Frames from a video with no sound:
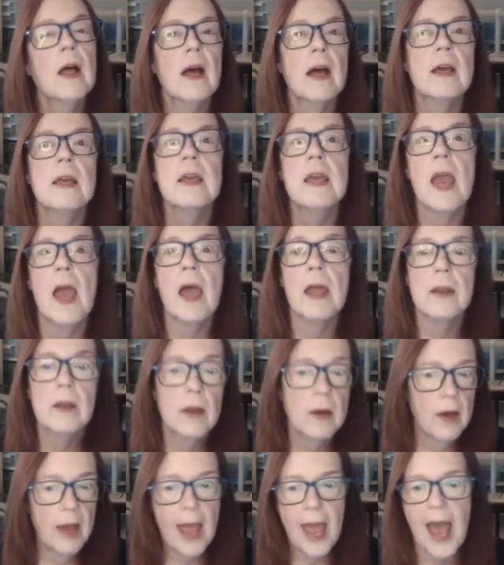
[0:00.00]
Again,
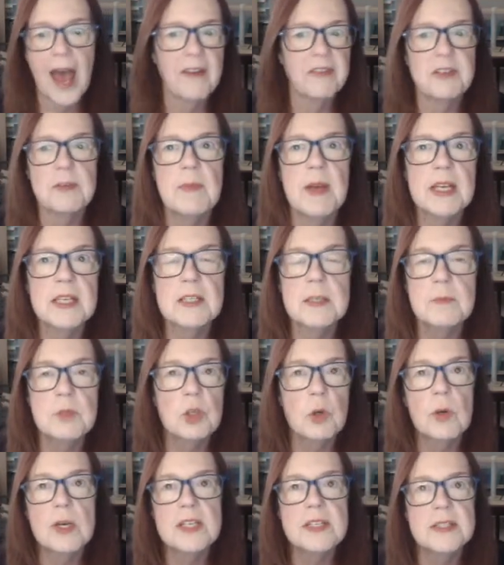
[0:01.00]
have to make some
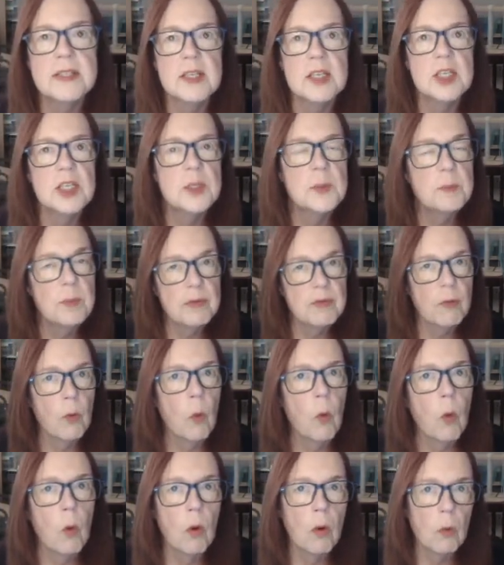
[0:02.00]
choices
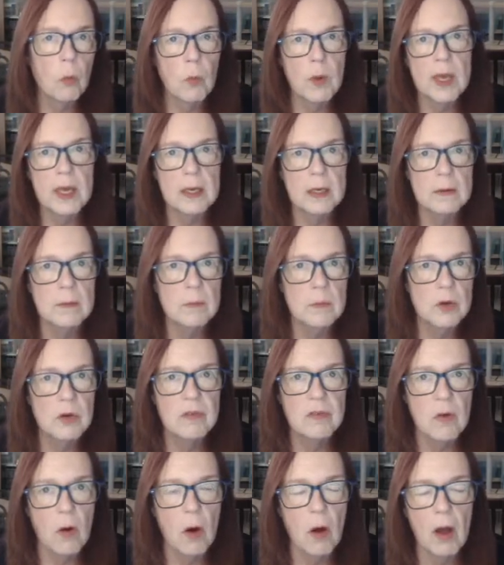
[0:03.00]
before we can
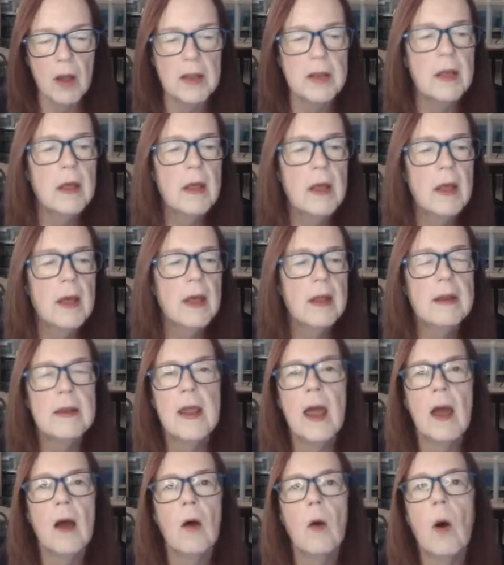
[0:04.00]
move on.
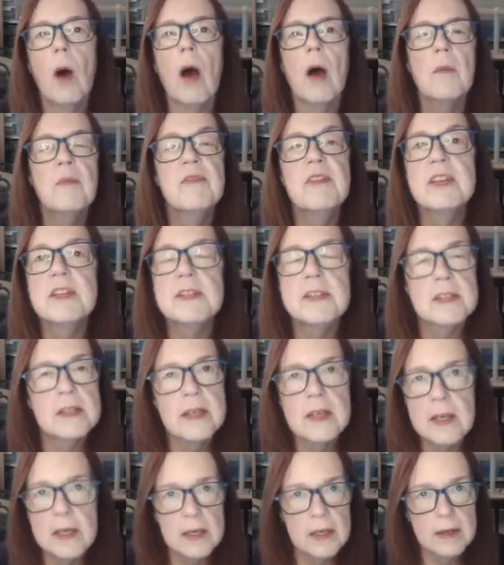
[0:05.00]
Now,
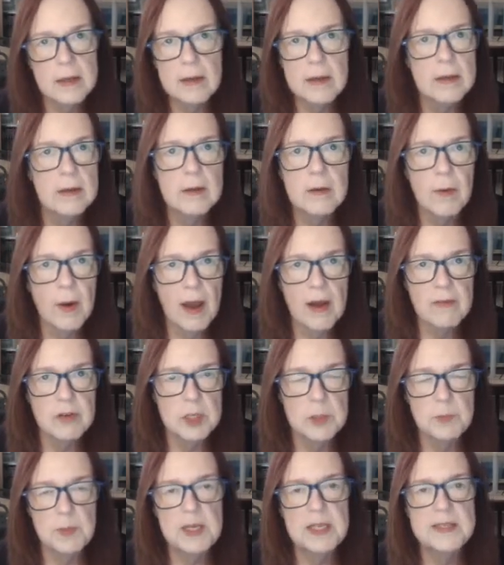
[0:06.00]
obviously, your
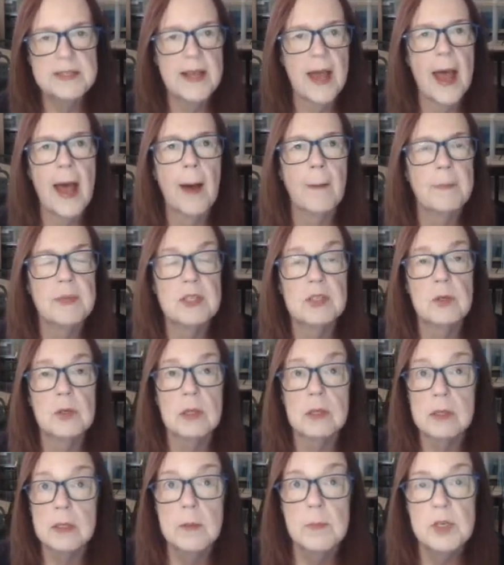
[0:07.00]
average pizza app is going
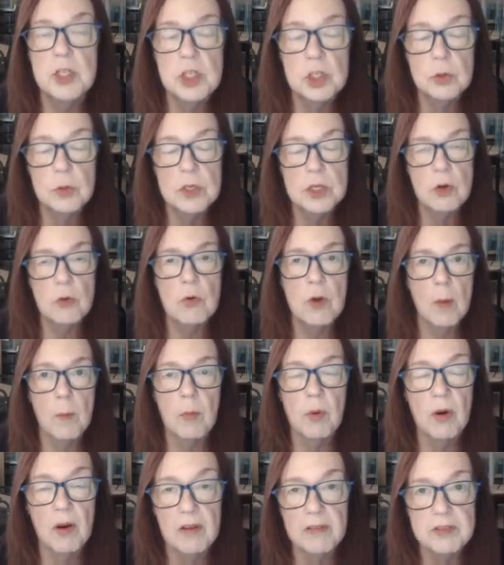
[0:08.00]
to limit you in your
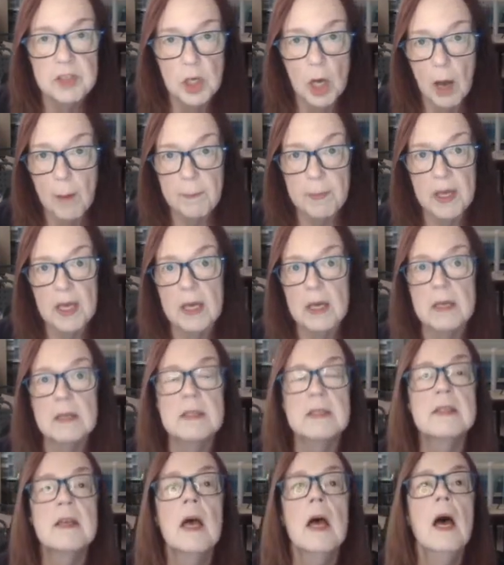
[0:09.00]
number of
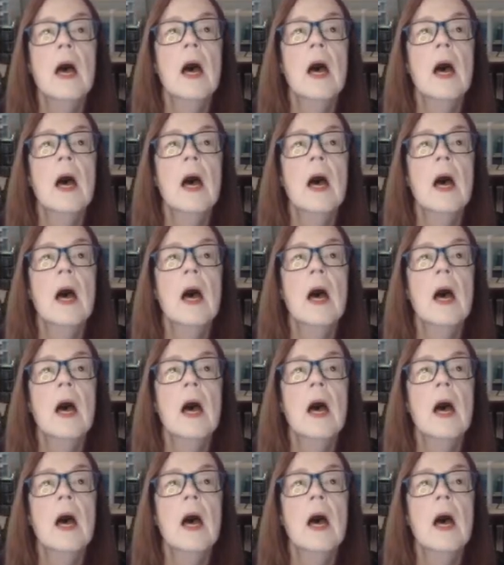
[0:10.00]
toppings